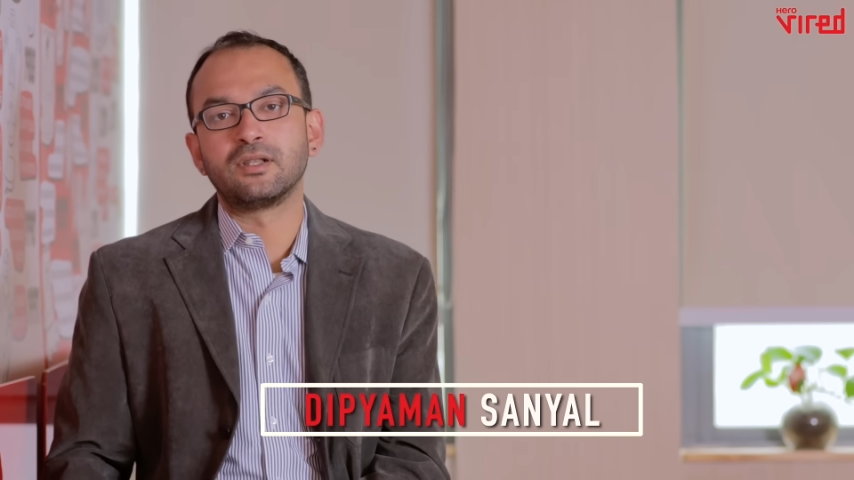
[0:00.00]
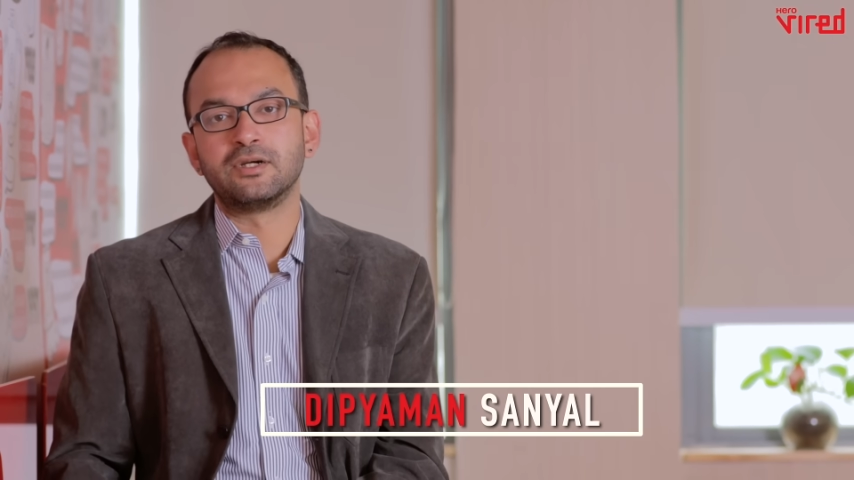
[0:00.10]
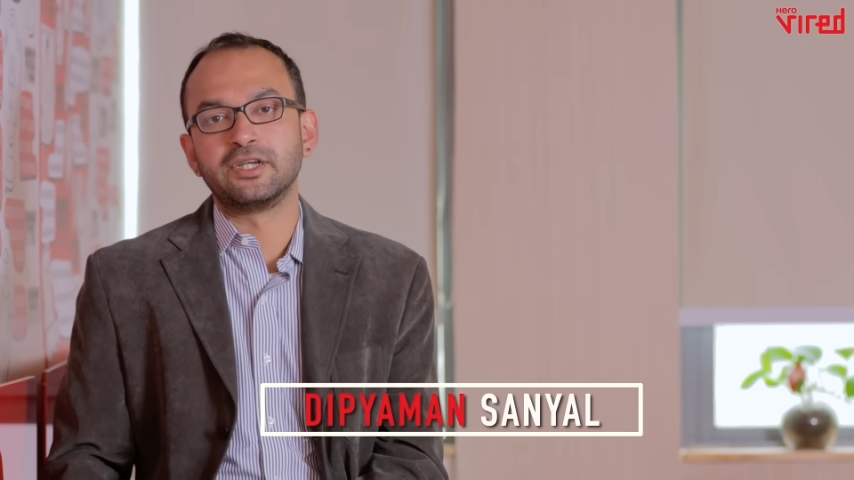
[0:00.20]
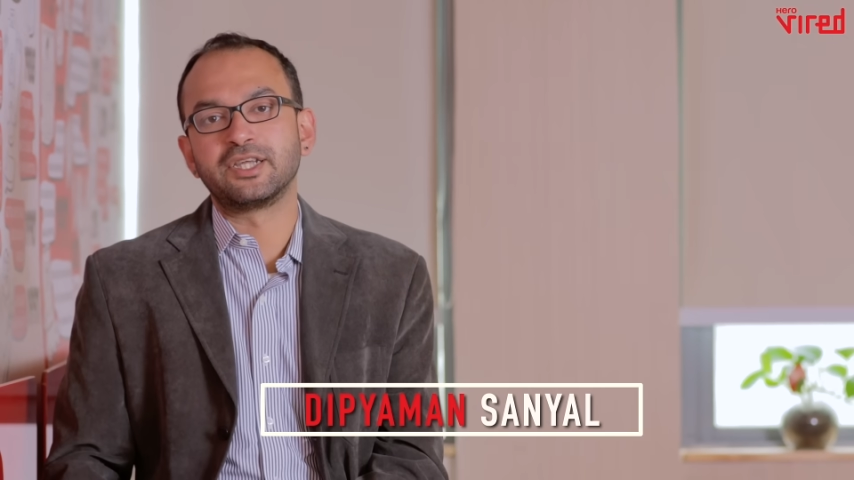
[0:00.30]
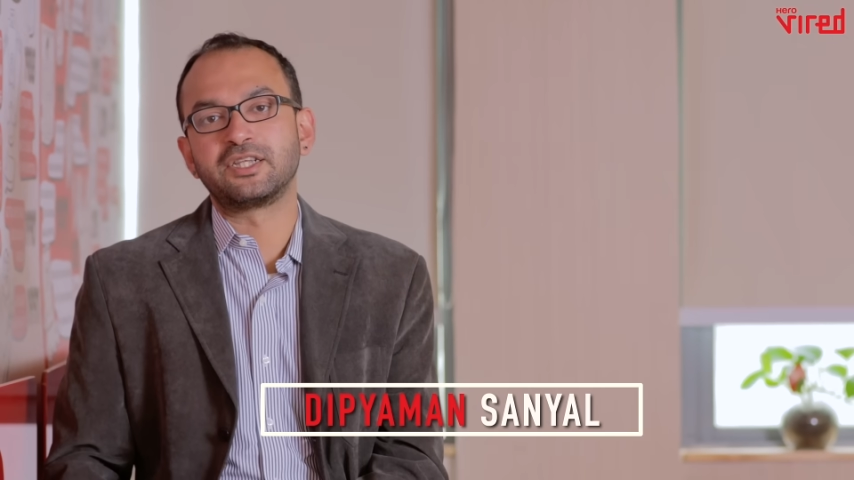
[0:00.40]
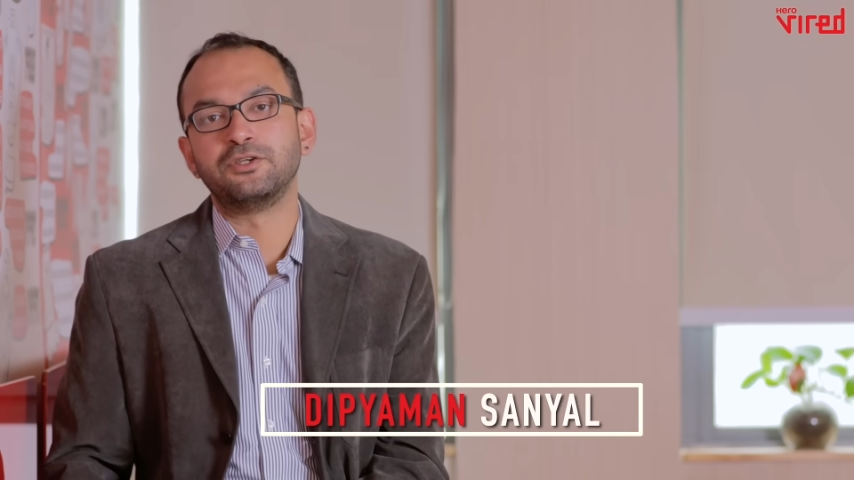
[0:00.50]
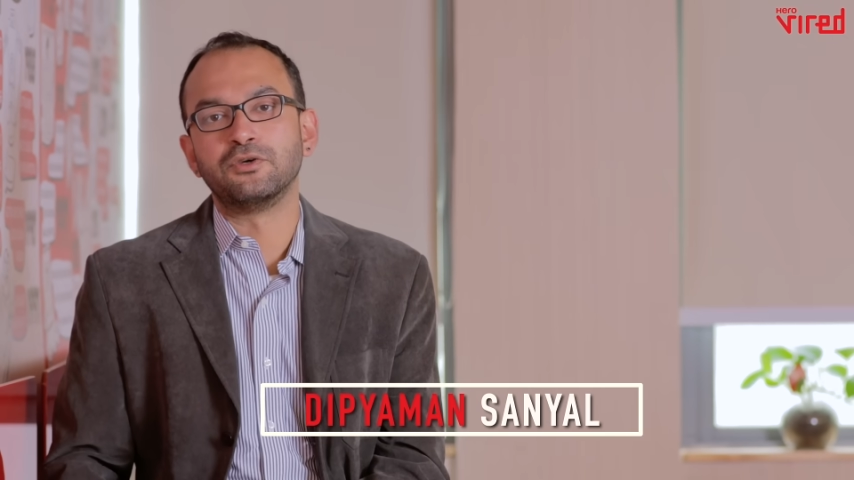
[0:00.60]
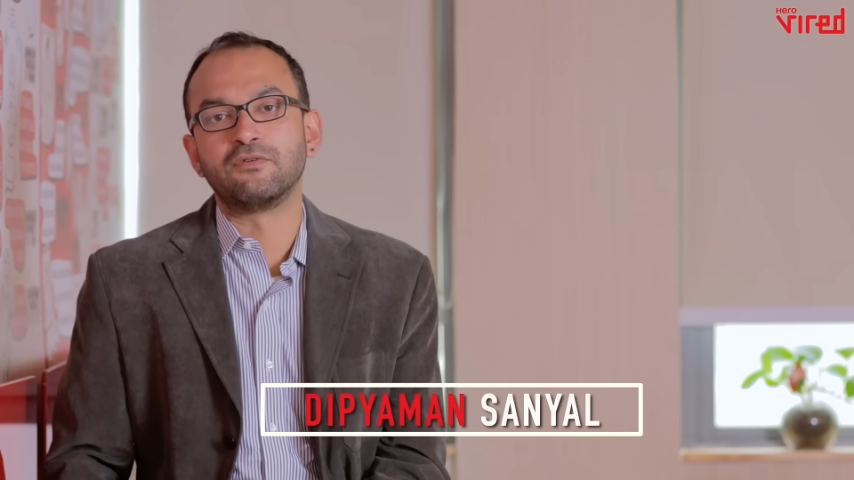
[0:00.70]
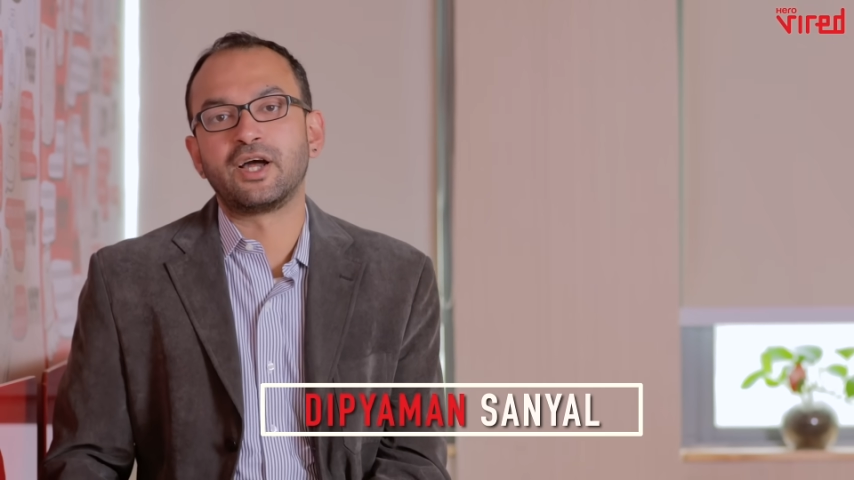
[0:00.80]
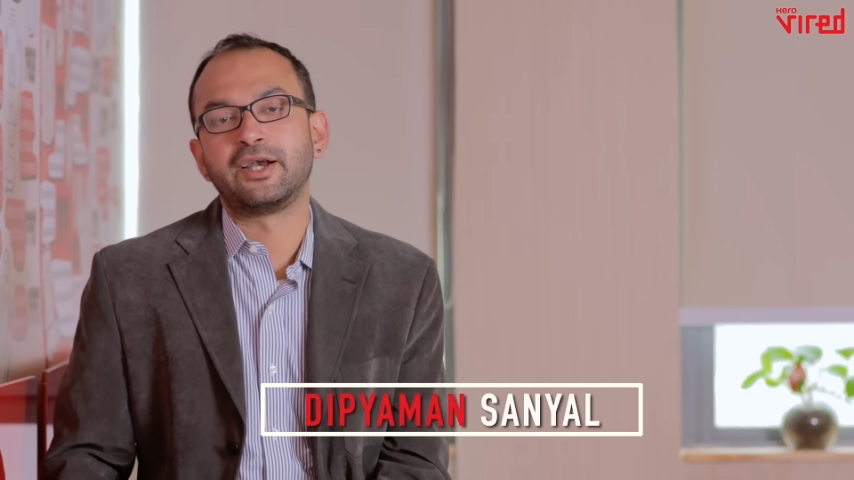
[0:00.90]
Learning at
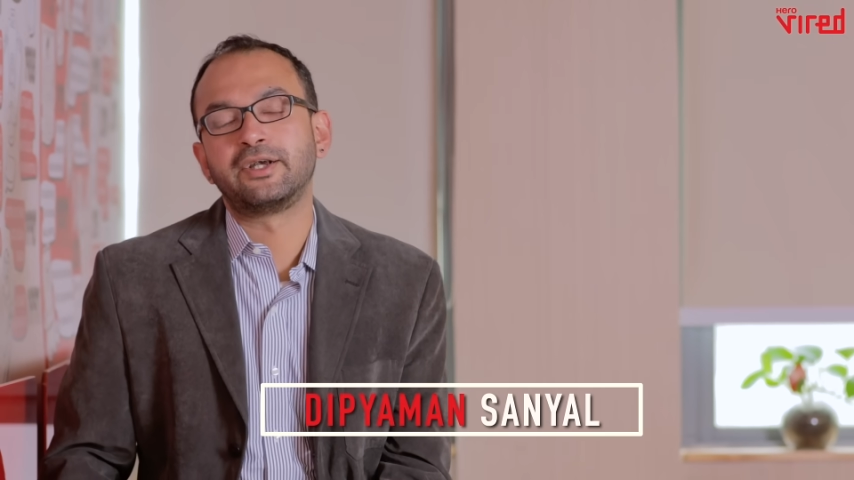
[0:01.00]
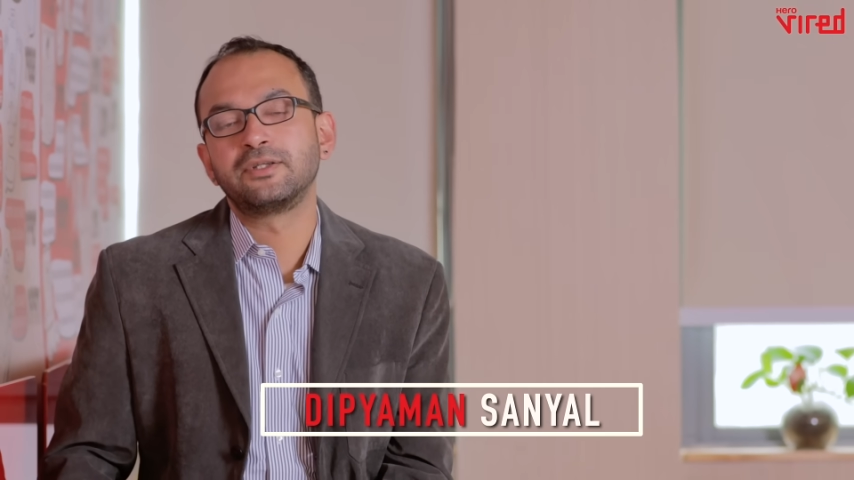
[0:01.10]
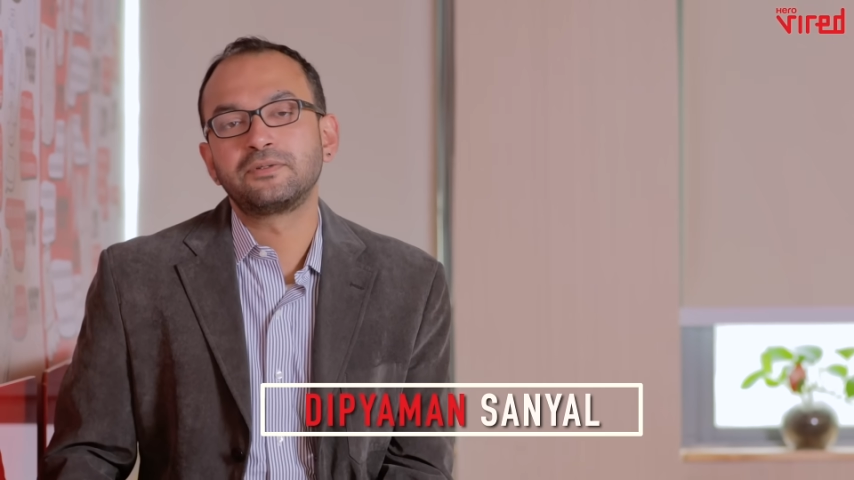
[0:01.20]
Hero Vired.